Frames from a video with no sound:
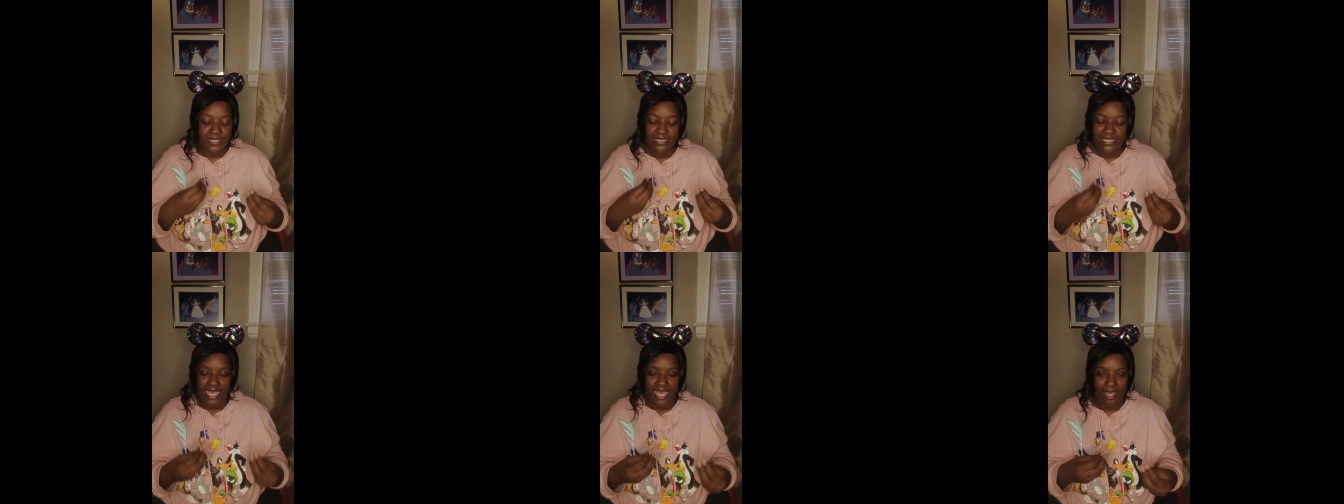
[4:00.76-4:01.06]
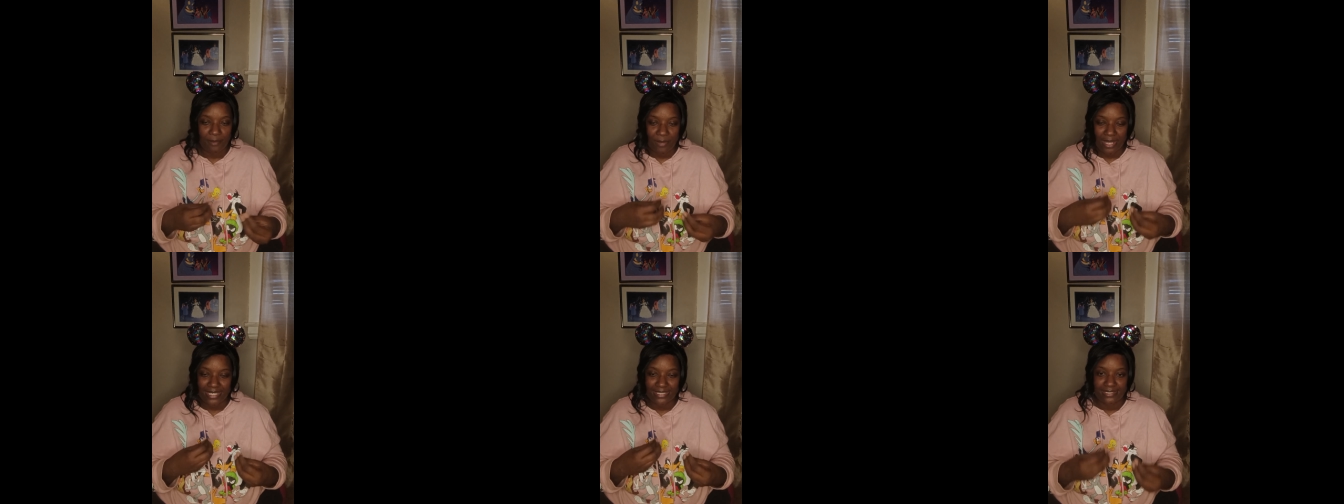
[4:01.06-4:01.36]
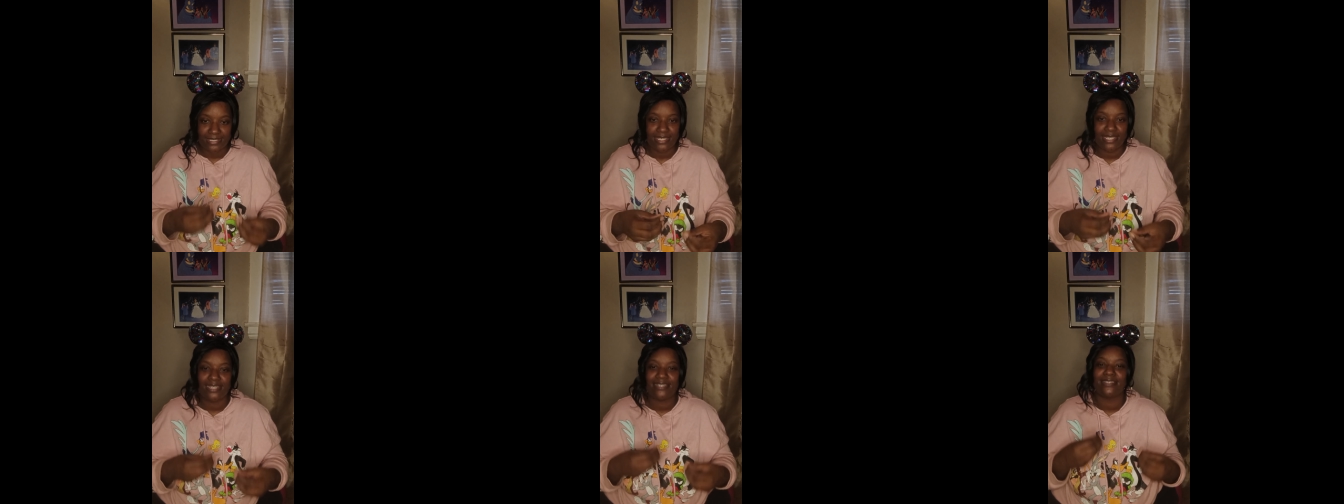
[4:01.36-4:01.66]
time I
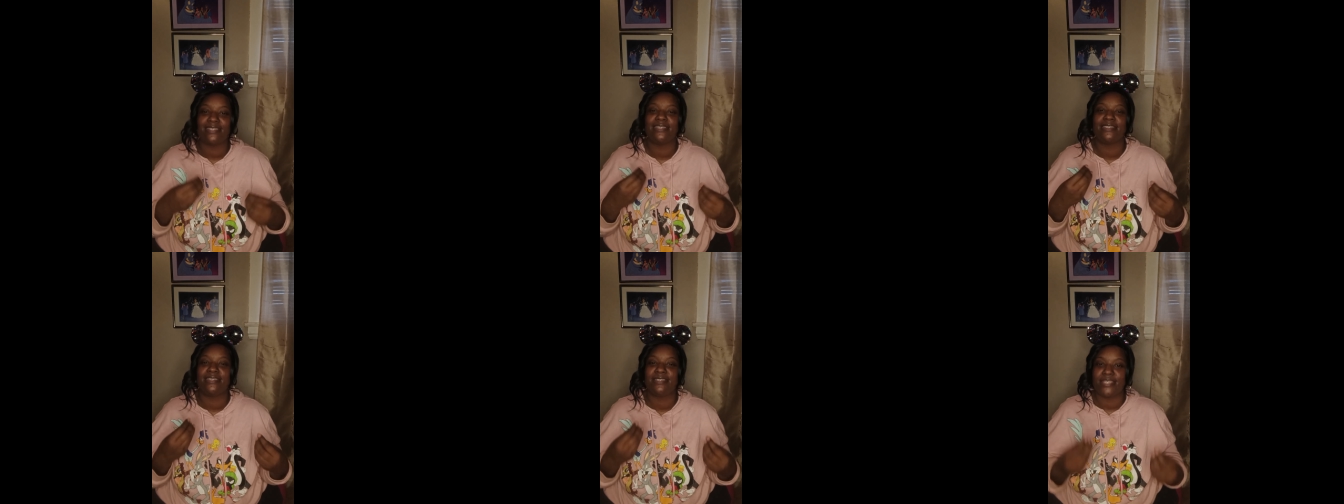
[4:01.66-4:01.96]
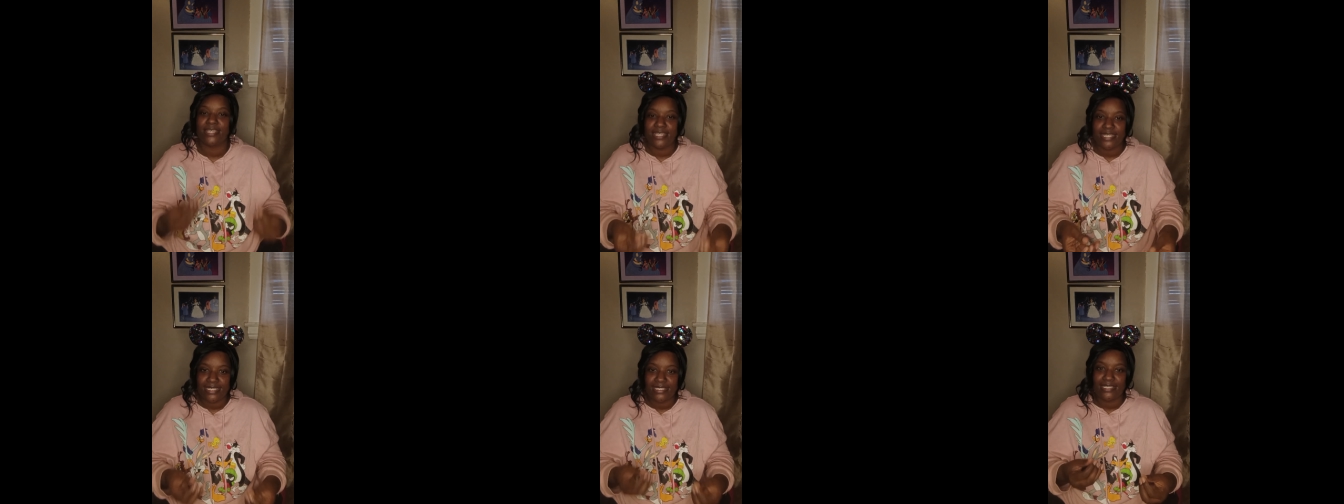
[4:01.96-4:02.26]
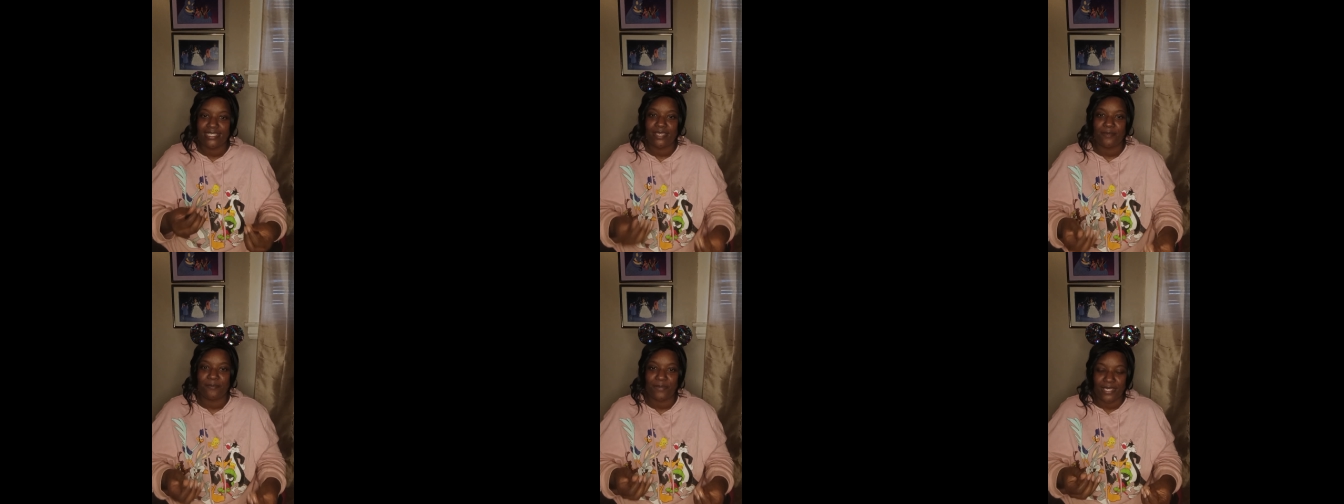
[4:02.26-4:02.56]
see the
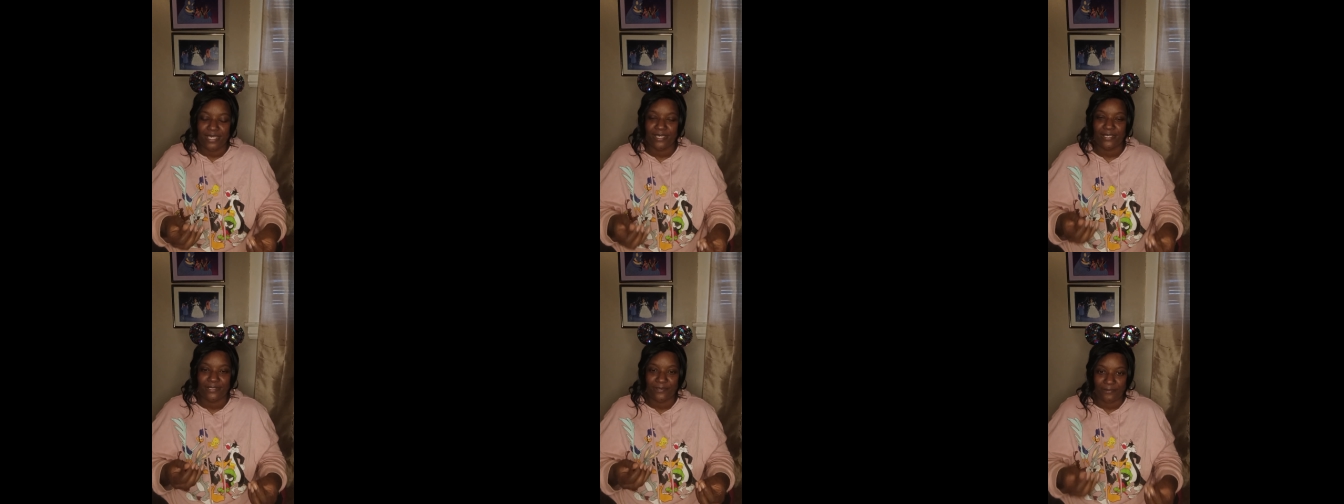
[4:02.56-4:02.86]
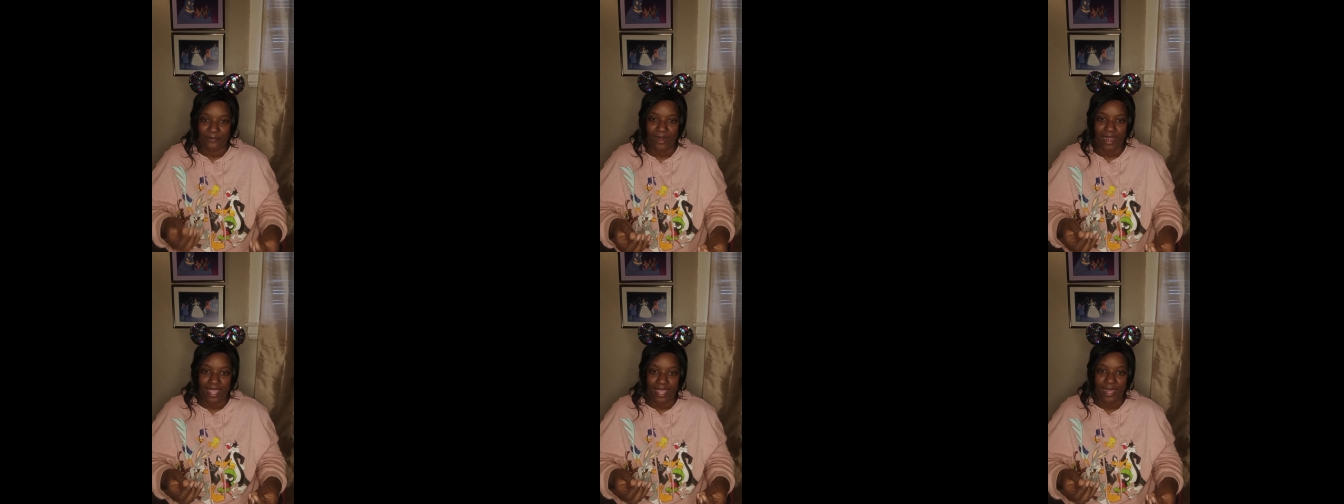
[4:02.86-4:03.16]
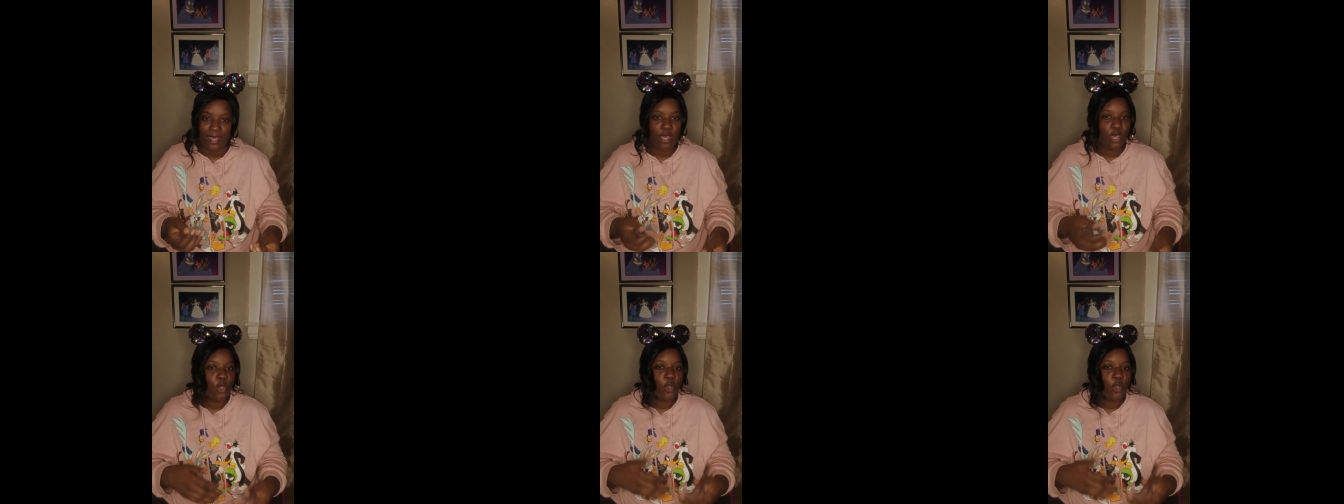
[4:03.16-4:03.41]
Disney piece, right,